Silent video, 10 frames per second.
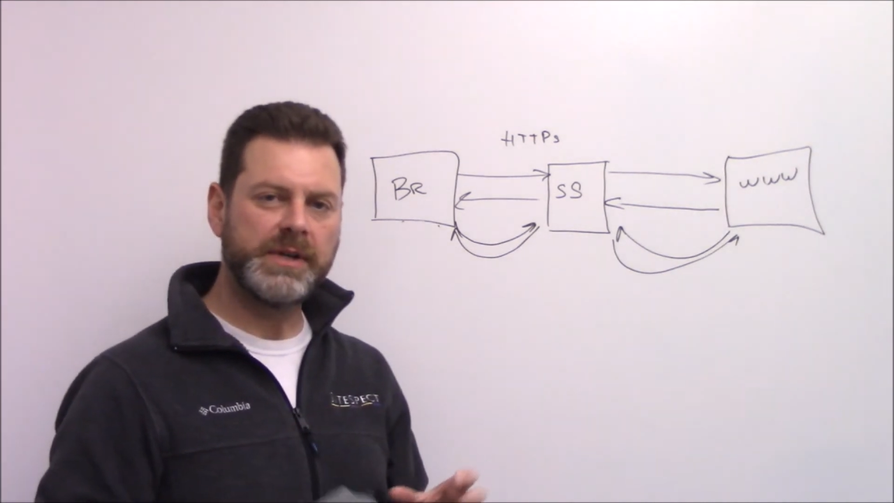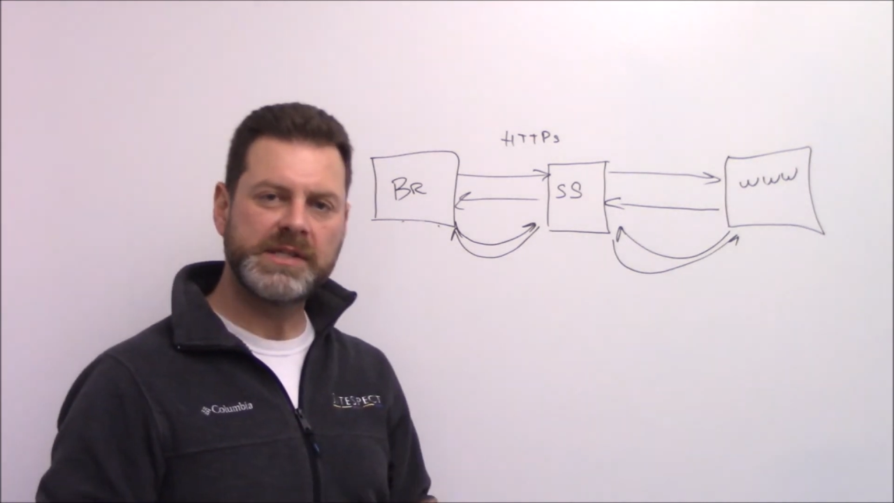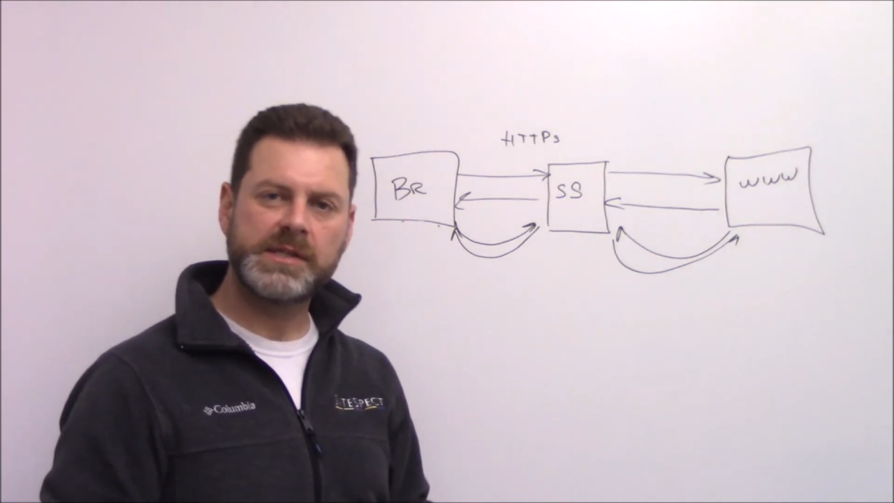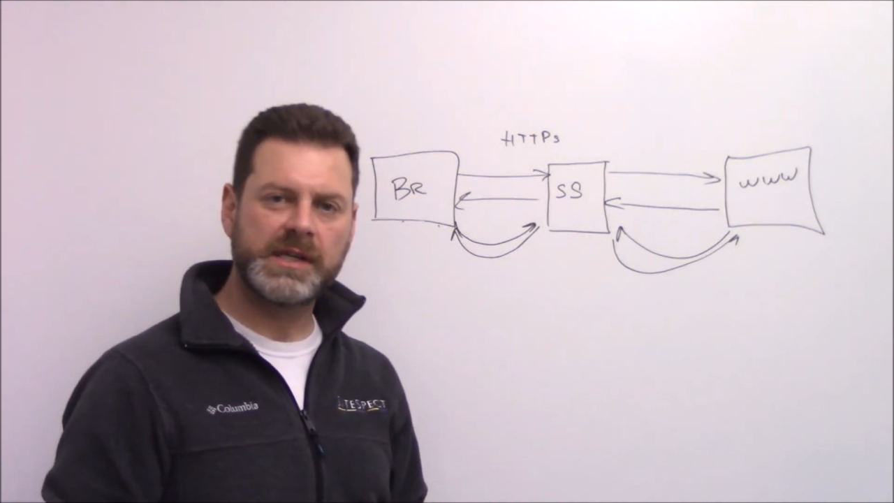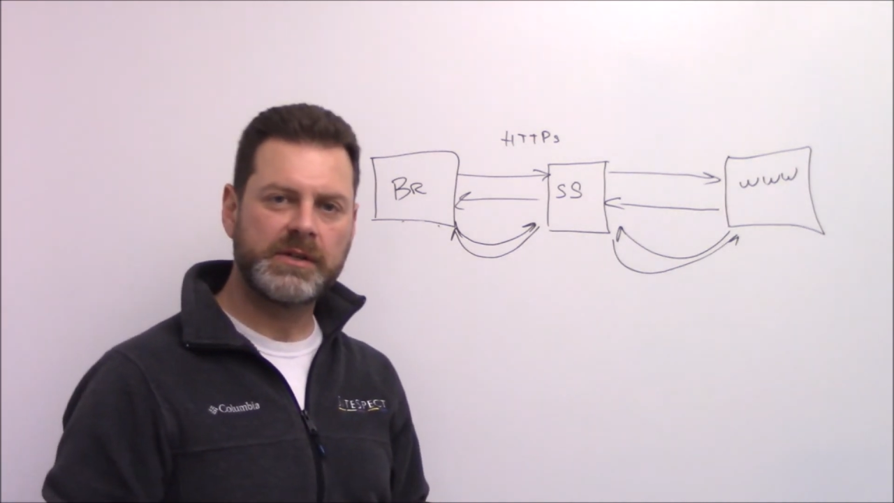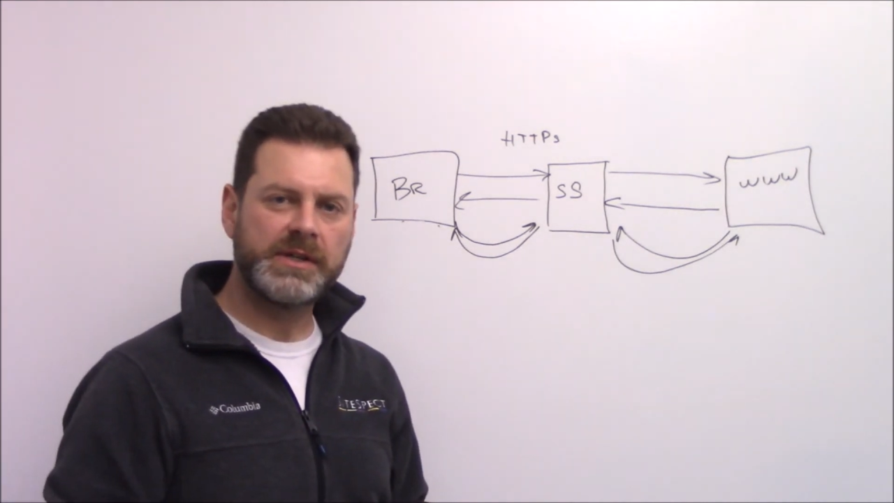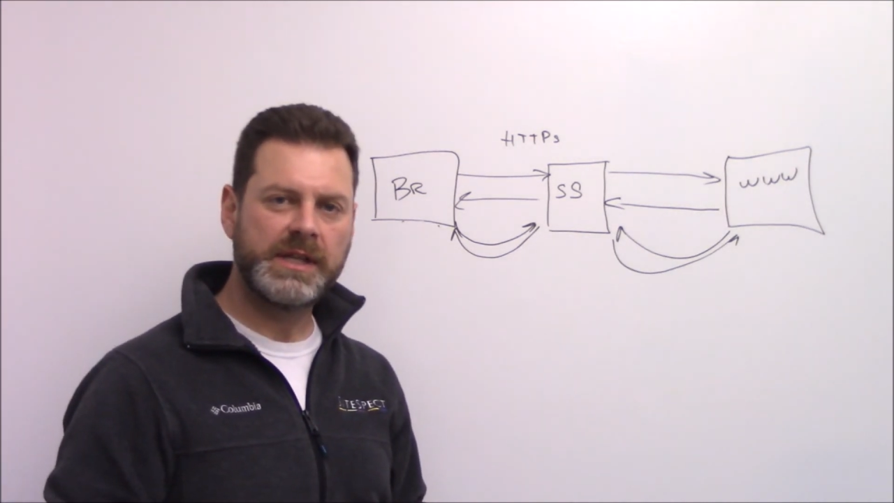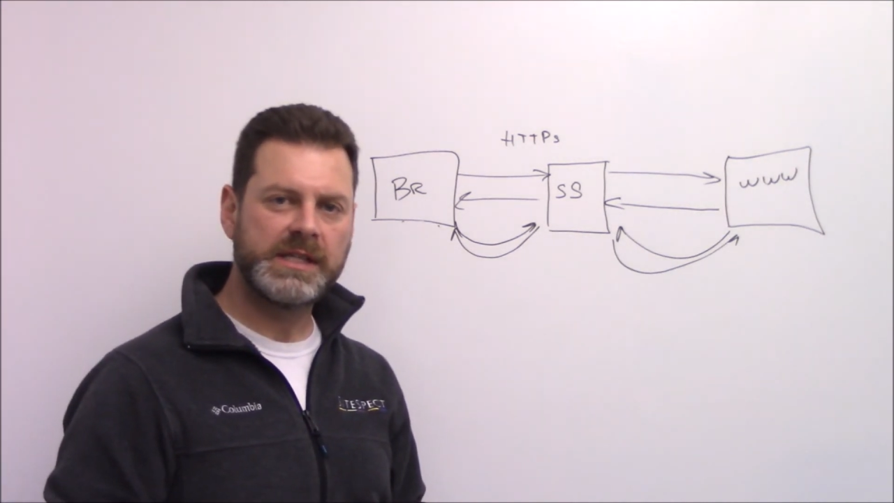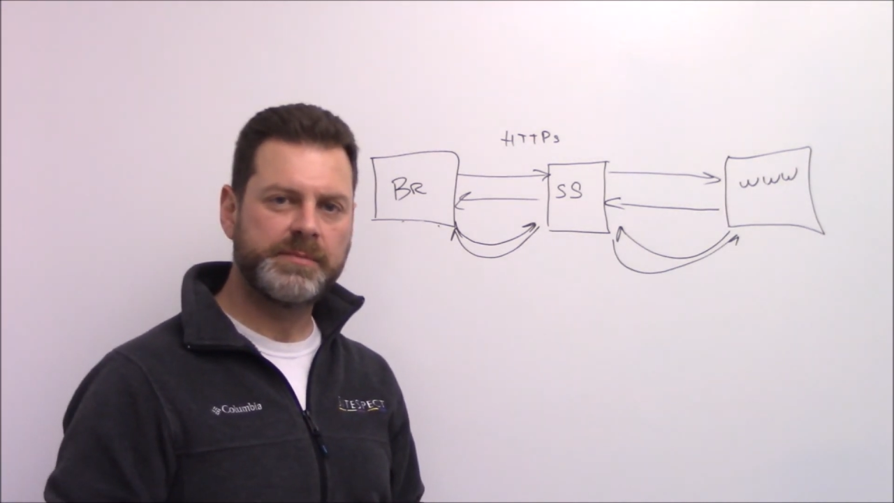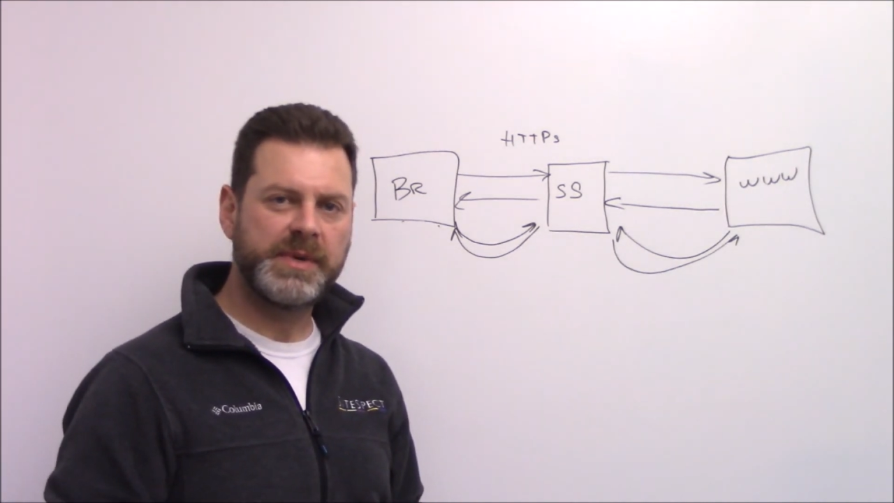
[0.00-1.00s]
necessarily
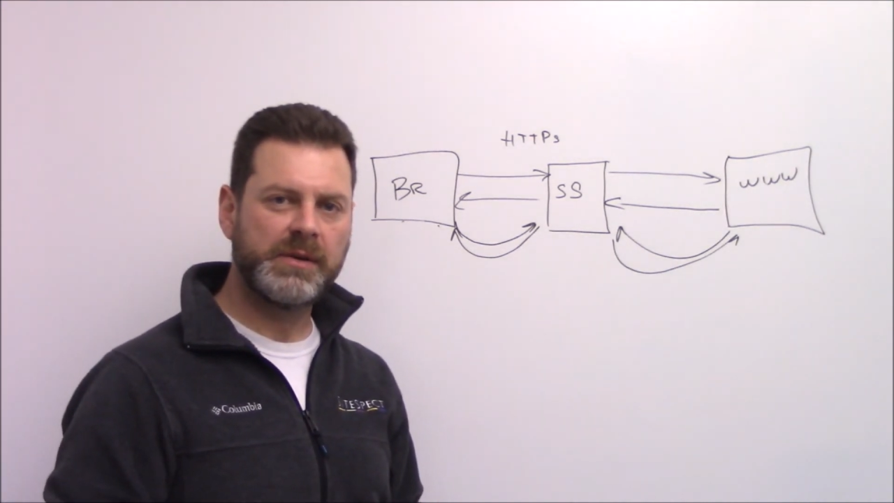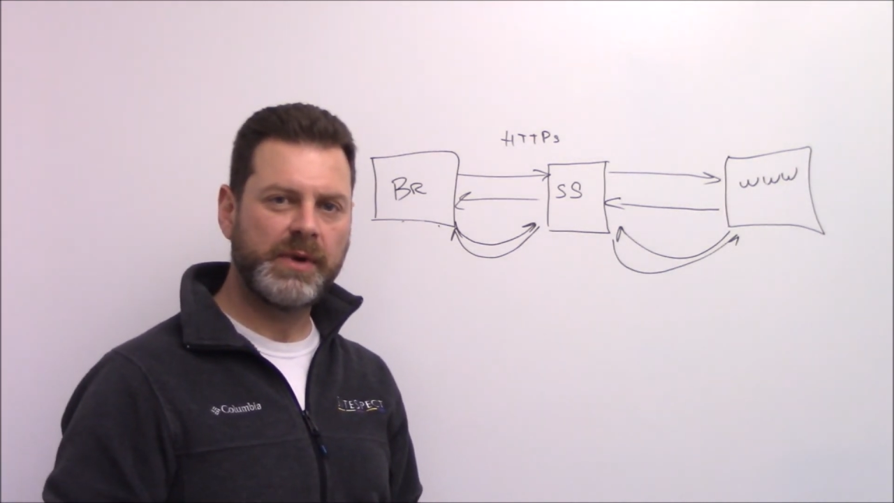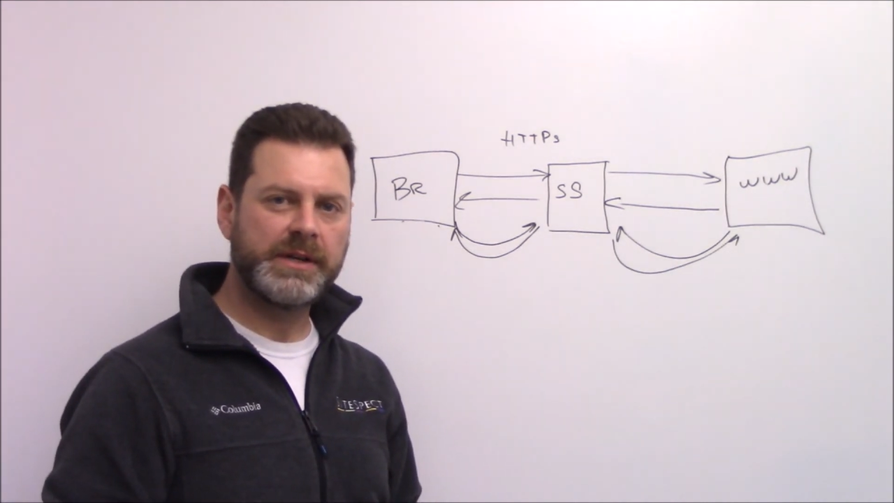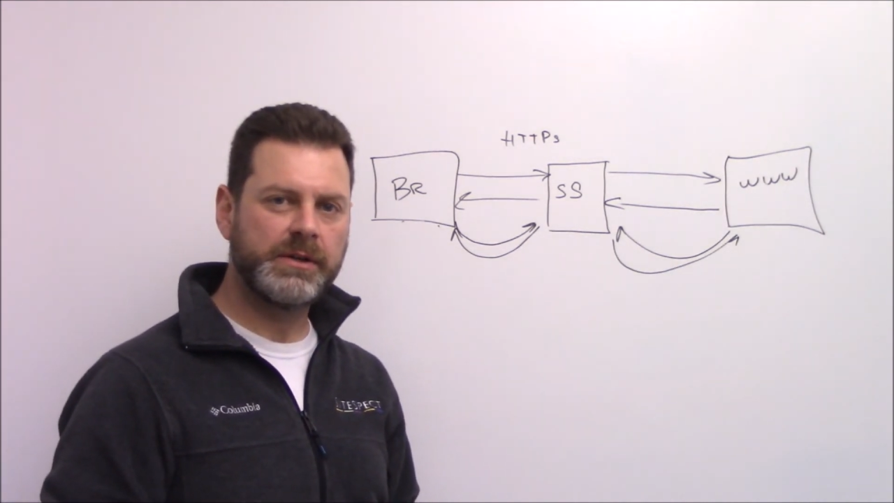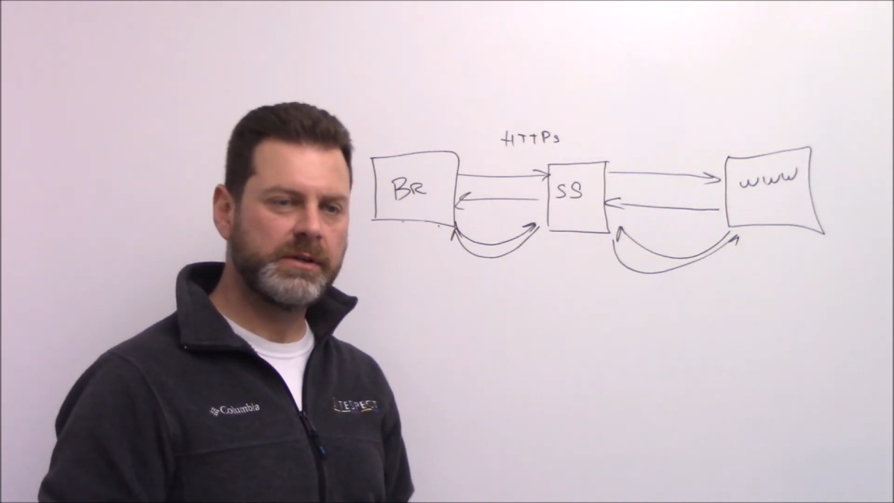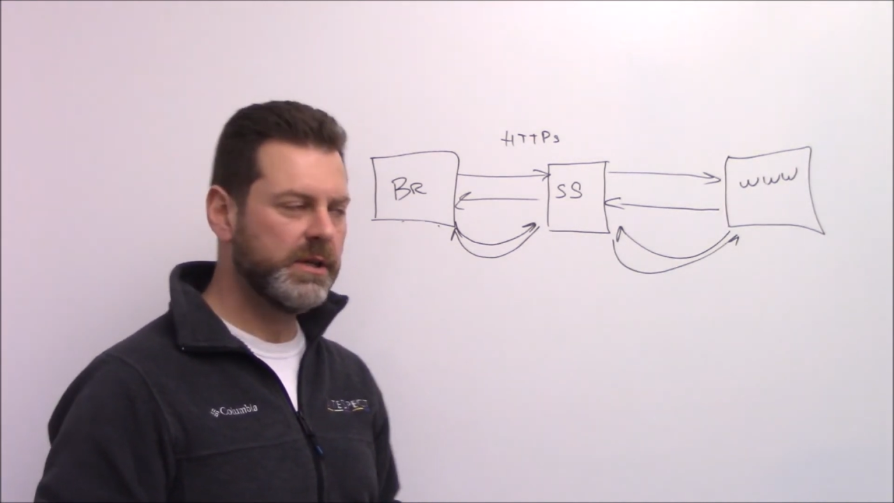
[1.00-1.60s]
that's being rendered,